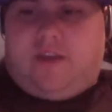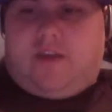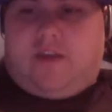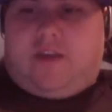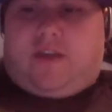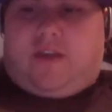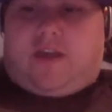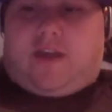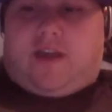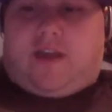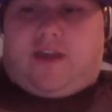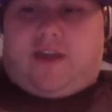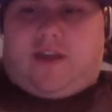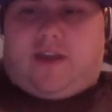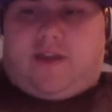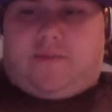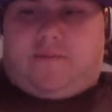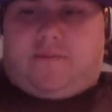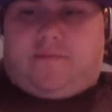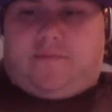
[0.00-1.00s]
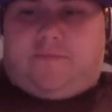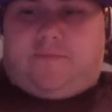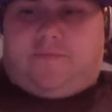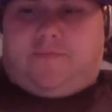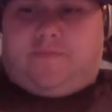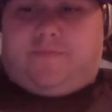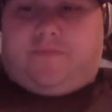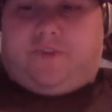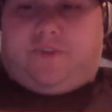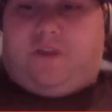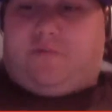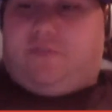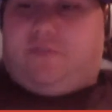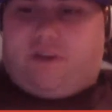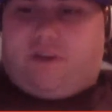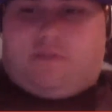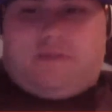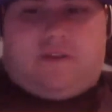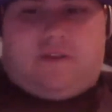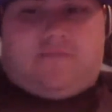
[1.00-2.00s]
I'm looking.
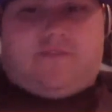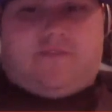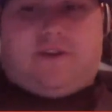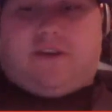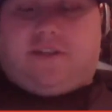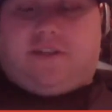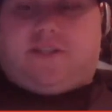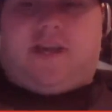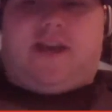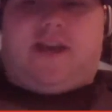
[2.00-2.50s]
I mean, I'm very excited